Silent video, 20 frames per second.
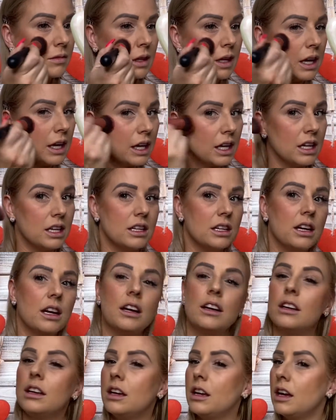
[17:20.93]
And
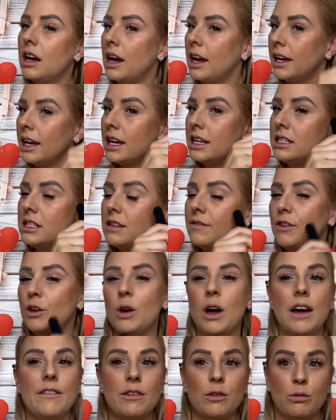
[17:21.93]
I guess if you
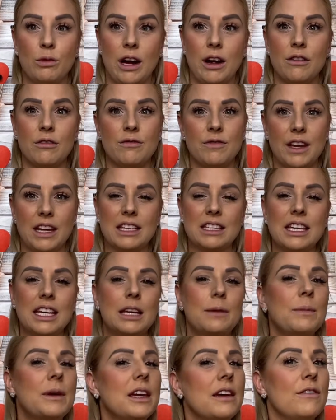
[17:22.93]
have a round face
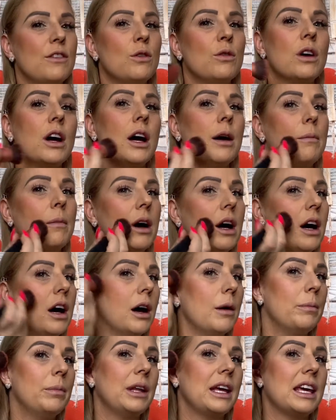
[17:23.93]
like me, if you come
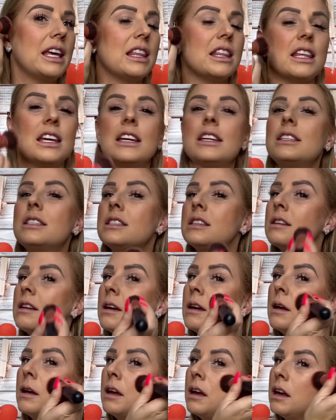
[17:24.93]
up like this,
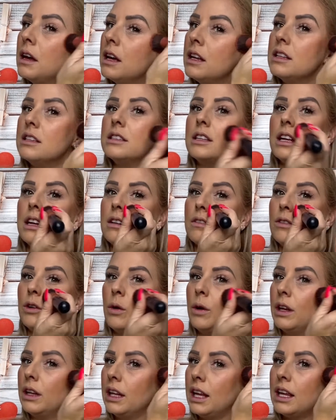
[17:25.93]
instead of
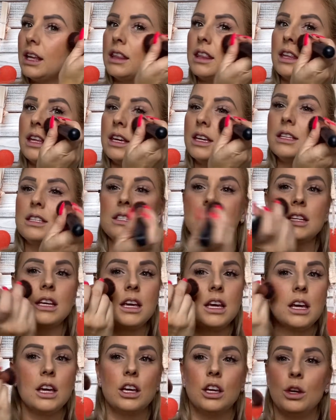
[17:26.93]
going like this,
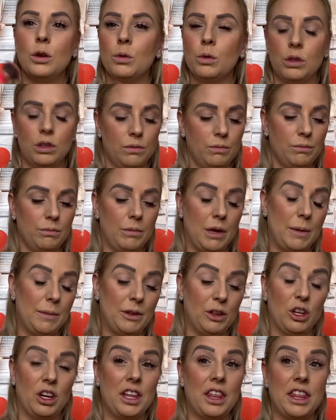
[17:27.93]
you will maybe
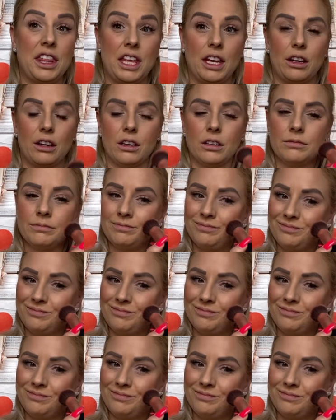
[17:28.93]
look thinner.